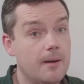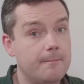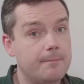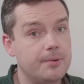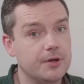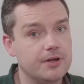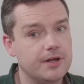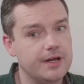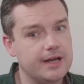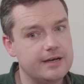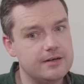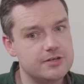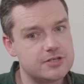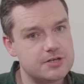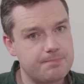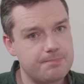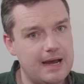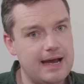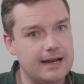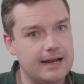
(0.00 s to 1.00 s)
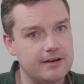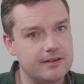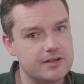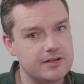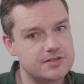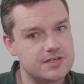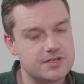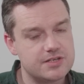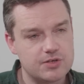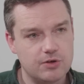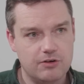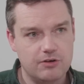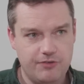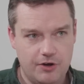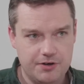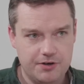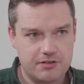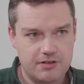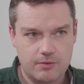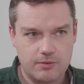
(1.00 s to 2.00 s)
But in Japan, there's this sort of
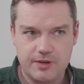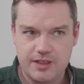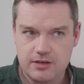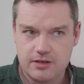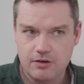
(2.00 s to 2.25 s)
honour thing where they